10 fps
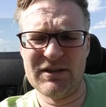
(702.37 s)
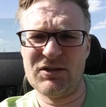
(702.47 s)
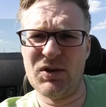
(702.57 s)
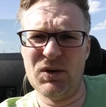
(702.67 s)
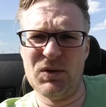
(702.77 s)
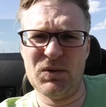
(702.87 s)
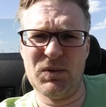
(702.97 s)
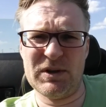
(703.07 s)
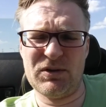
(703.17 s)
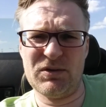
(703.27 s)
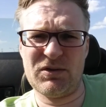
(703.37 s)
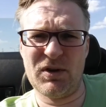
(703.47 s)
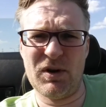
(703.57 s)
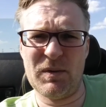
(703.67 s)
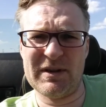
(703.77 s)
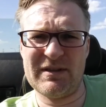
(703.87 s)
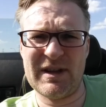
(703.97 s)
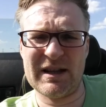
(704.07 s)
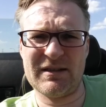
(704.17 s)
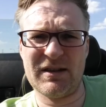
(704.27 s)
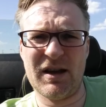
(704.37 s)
so what you saw was that,